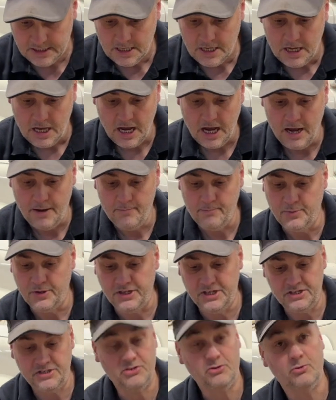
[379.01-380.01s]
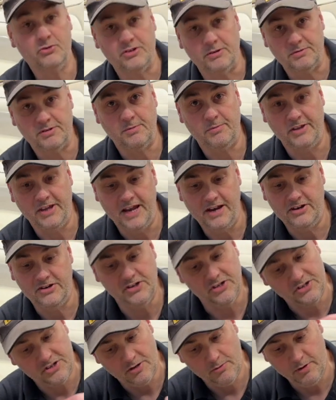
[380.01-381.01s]
But this stores up some of the energy.
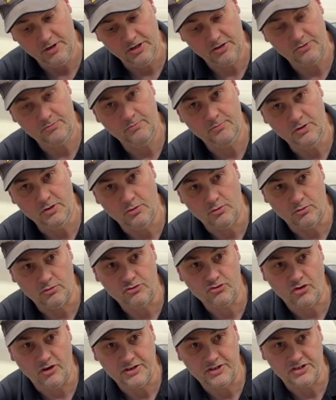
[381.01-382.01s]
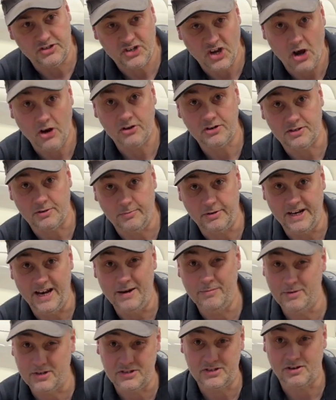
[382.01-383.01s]
So when you're trying to tug somebody out
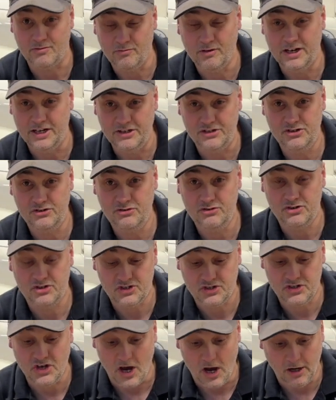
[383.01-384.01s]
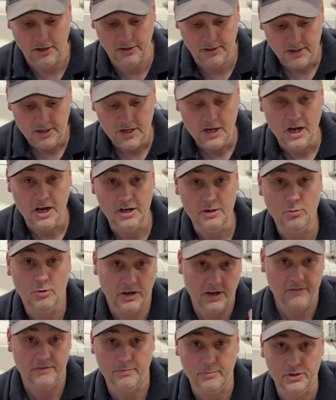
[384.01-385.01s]
because they're really stuck and you want to
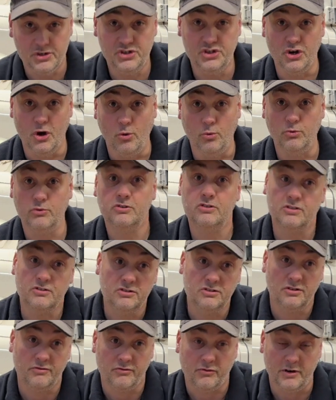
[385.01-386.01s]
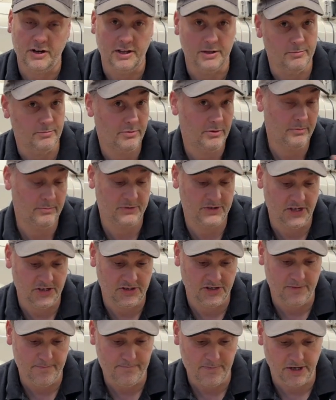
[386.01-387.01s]
give them a jolt to free them
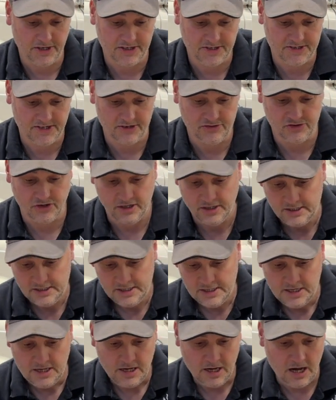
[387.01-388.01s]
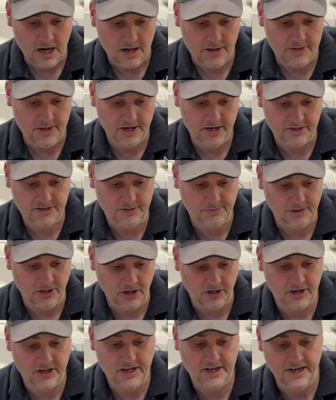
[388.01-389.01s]
potentially in mud, etc., then it's something like
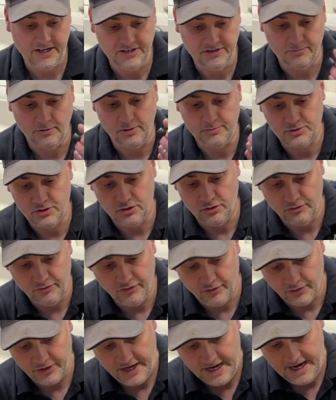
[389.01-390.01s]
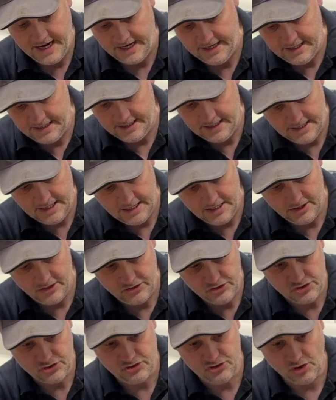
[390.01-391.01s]
a kinetic rope's good for that. You can
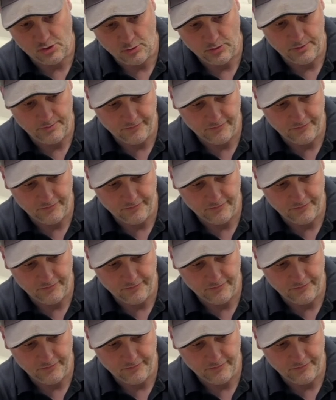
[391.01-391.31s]
just jolt them